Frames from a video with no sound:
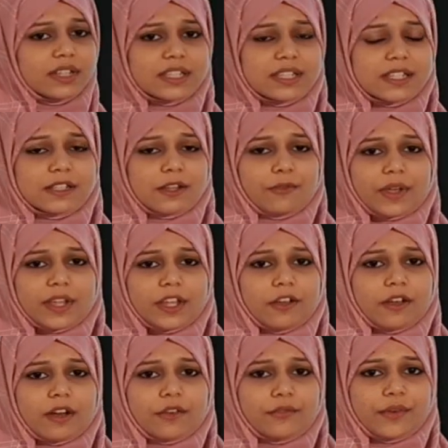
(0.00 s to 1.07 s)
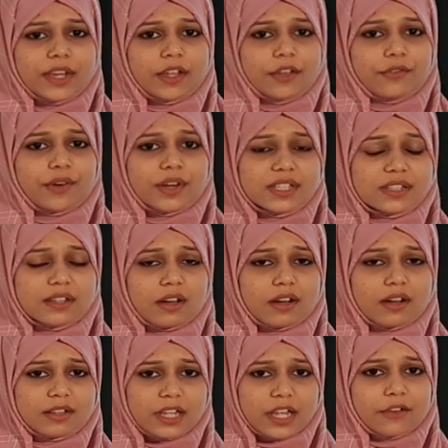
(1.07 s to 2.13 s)
this is the very first
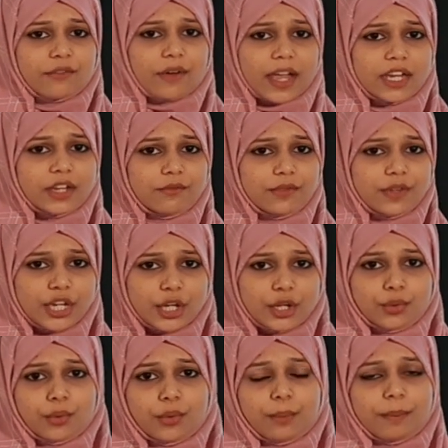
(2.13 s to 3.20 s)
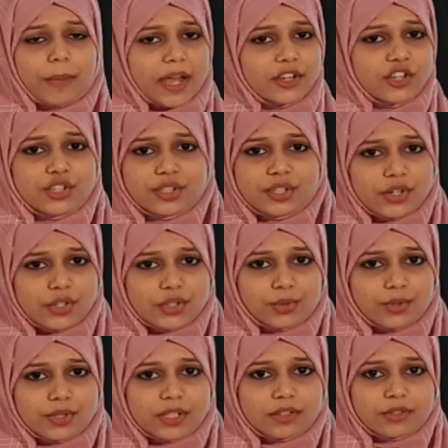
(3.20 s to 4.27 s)
thing why we need to manage the
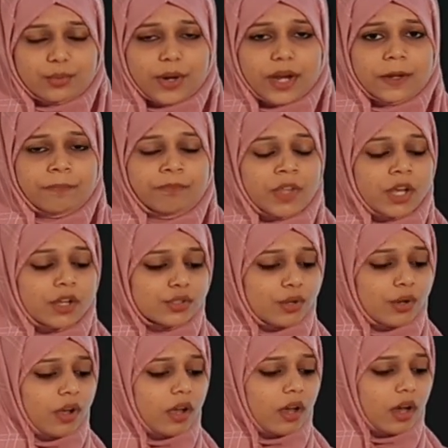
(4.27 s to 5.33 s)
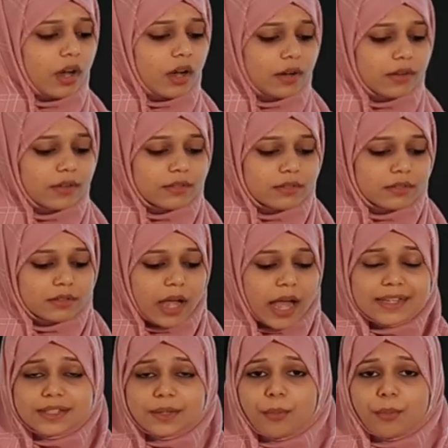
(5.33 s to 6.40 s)
resources, right? So as the